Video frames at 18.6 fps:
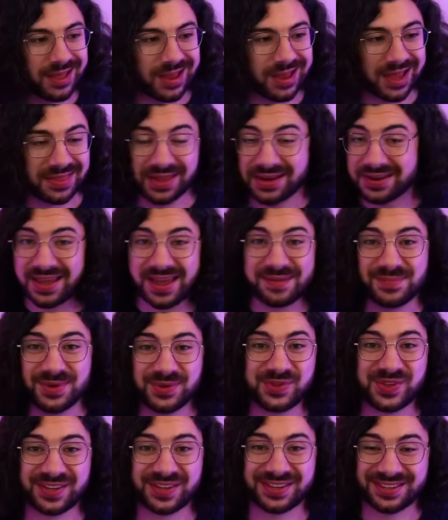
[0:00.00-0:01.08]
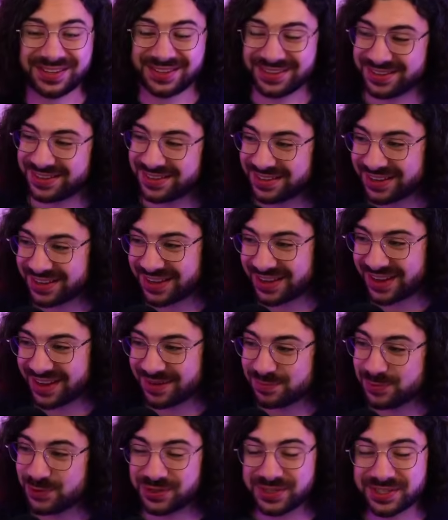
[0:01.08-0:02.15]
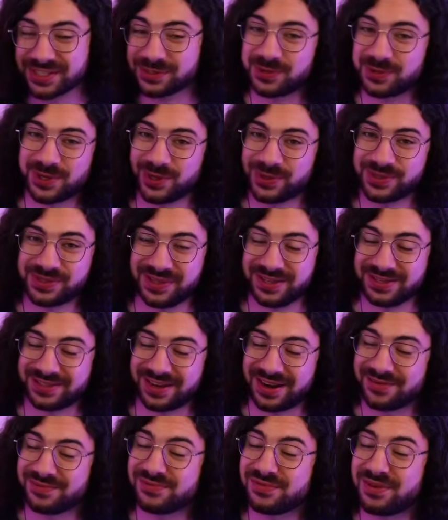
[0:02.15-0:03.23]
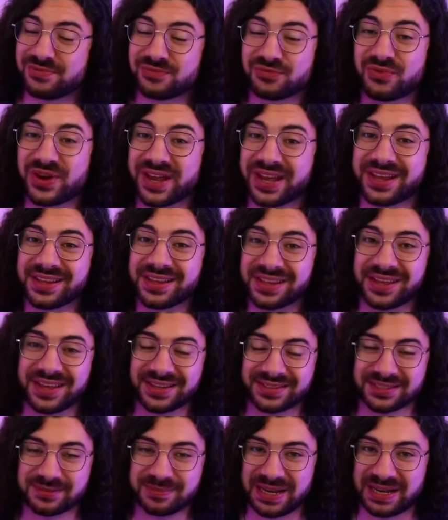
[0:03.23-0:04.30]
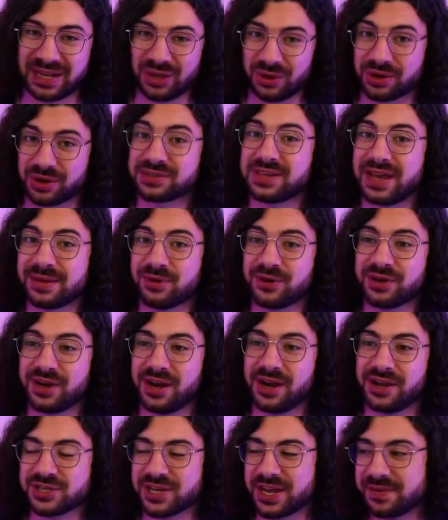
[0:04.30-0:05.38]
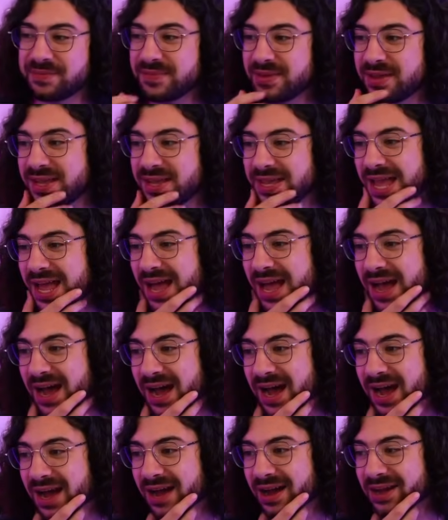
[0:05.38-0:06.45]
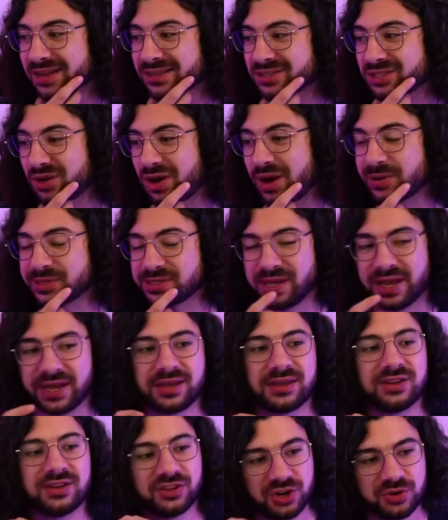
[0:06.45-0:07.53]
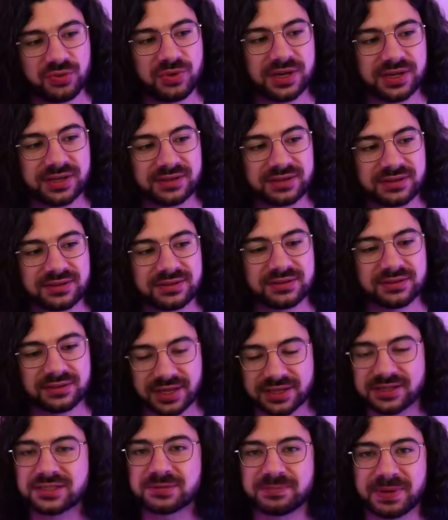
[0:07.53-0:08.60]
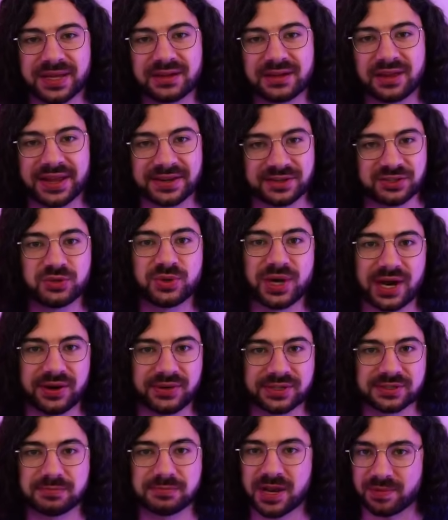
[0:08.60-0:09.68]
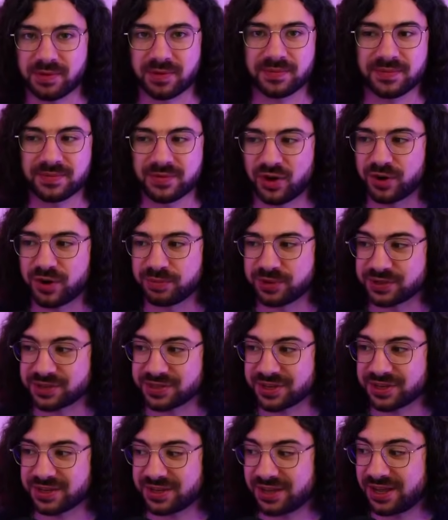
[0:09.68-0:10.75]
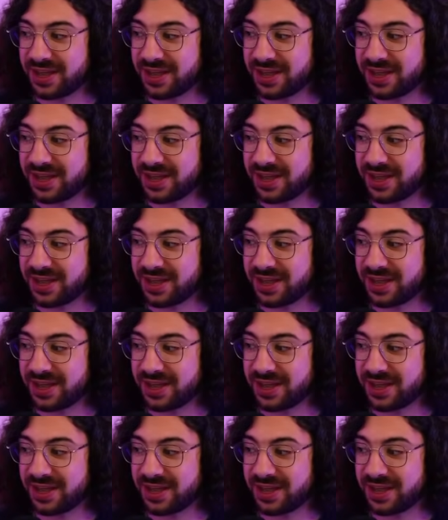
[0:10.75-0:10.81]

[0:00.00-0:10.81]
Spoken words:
And then came music. Music is one of those things that I rarely get to spend a lot of time on in a jam. So I was like, you know what? Let's spend like 2 hours minimum on music.